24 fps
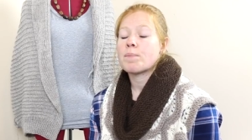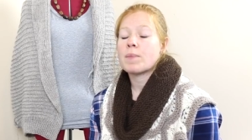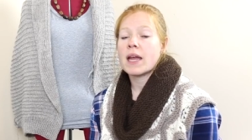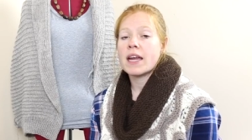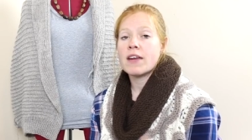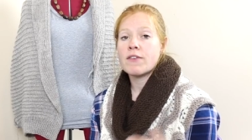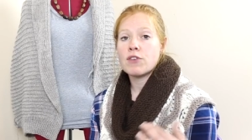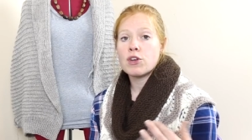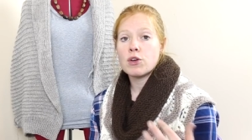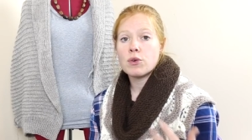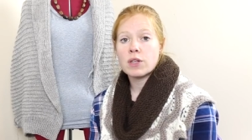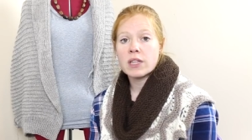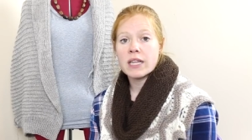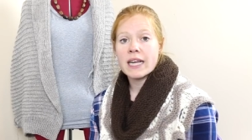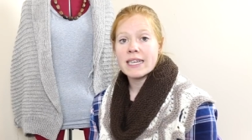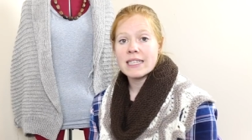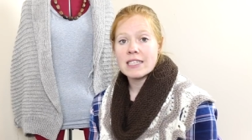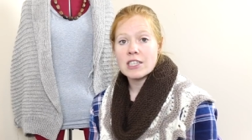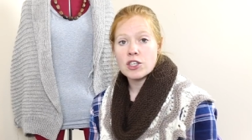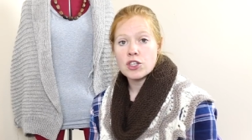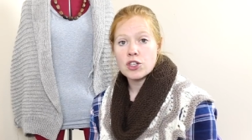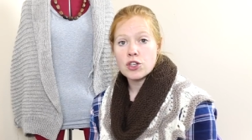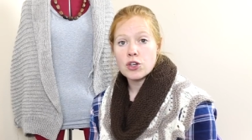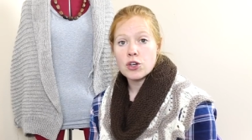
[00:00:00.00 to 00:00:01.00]
If you would like
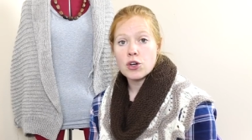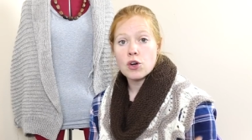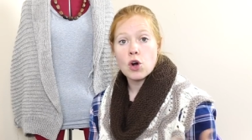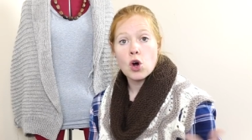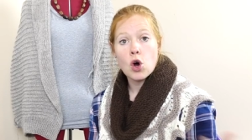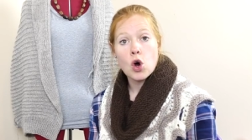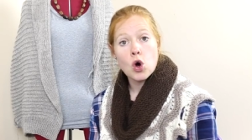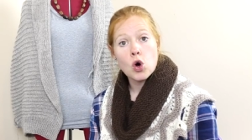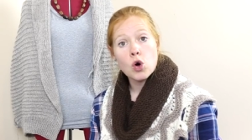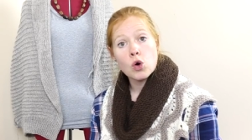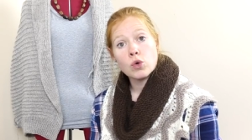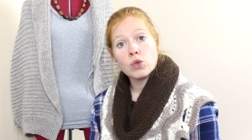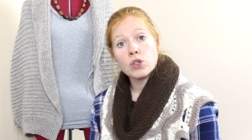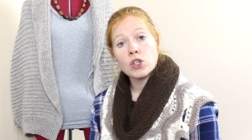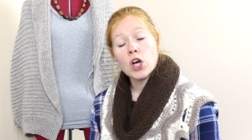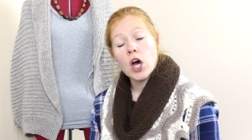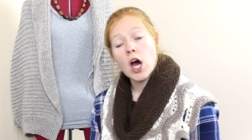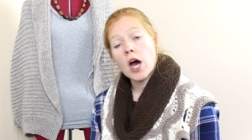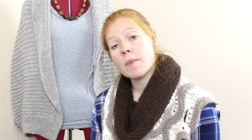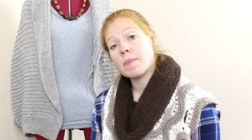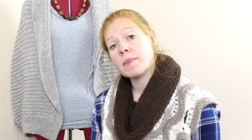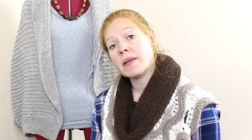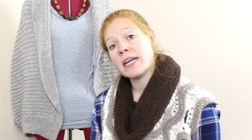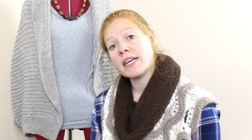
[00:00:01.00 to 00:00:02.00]
to do your own
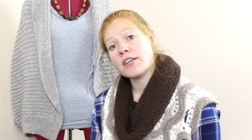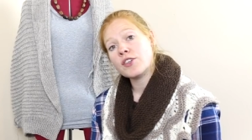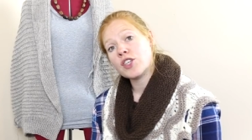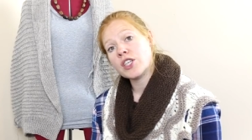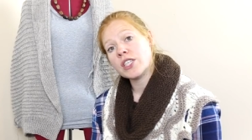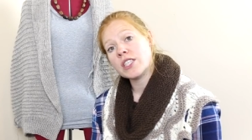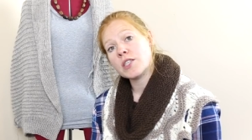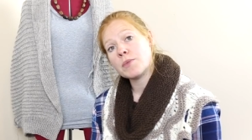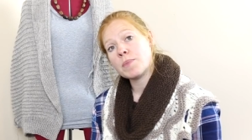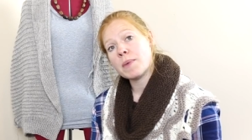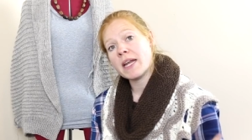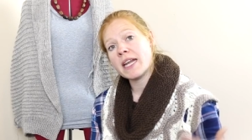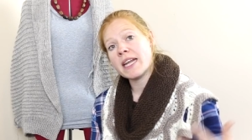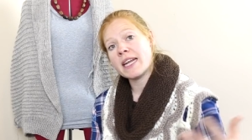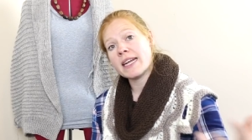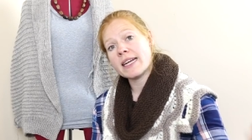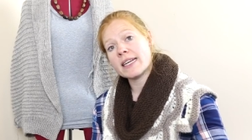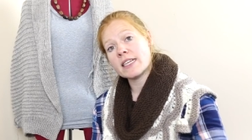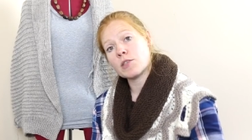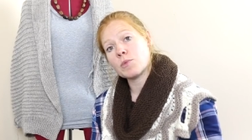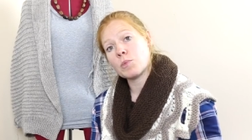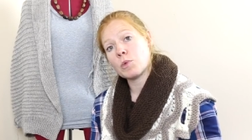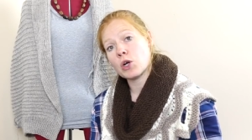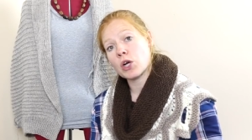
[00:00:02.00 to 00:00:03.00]
combination spin and
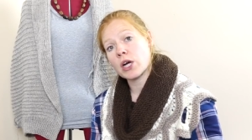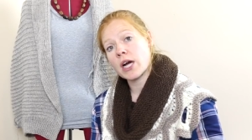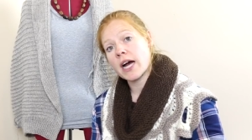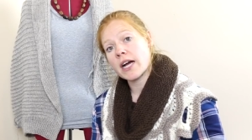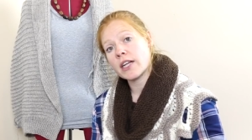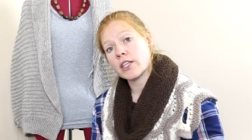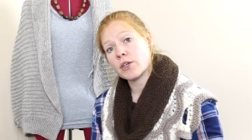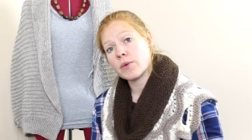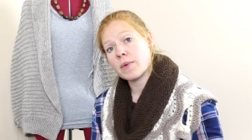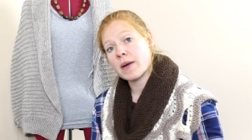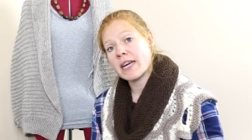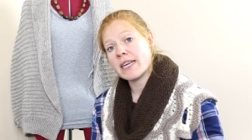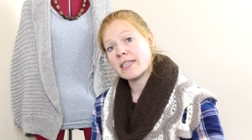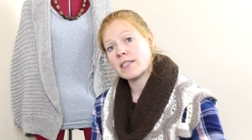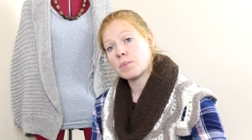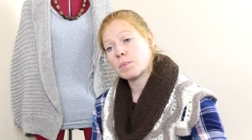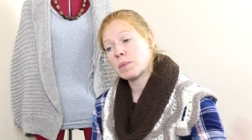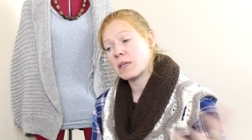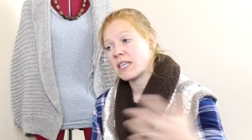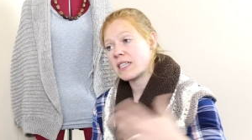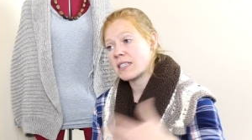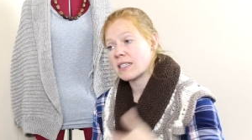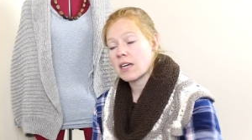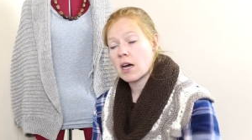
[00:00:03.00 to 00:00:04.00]
explore colorways,
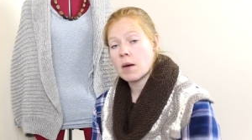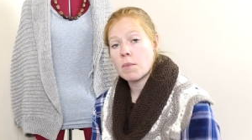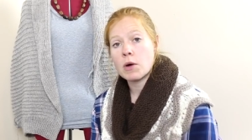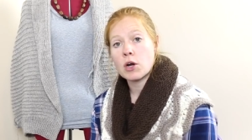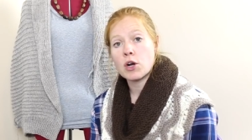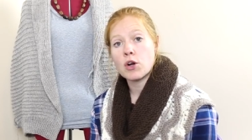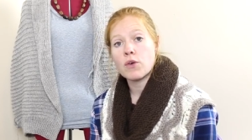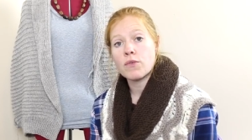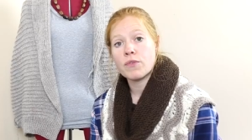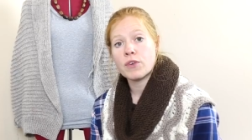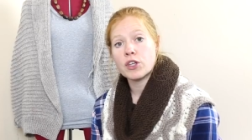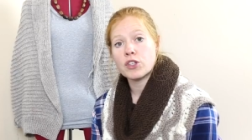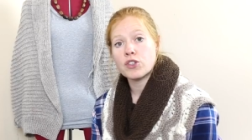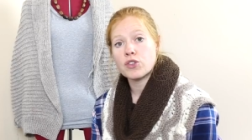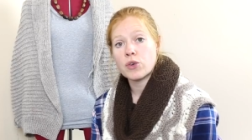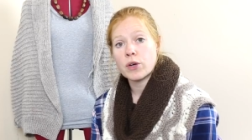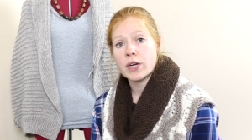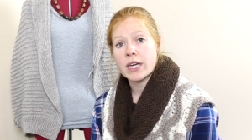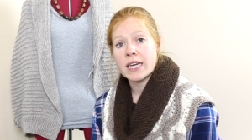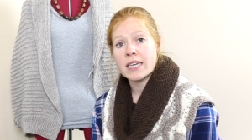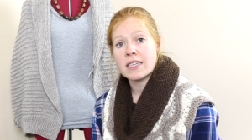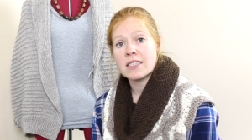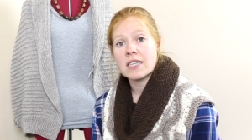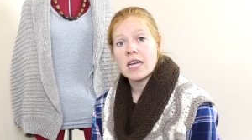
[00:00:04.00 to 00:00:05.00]
please come on over and
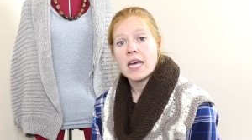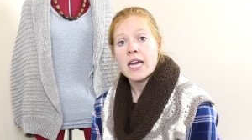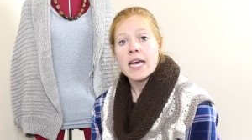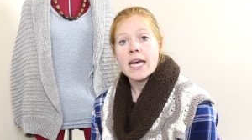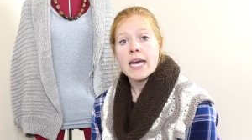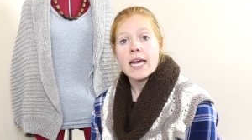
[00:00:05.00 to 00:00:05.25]
join us.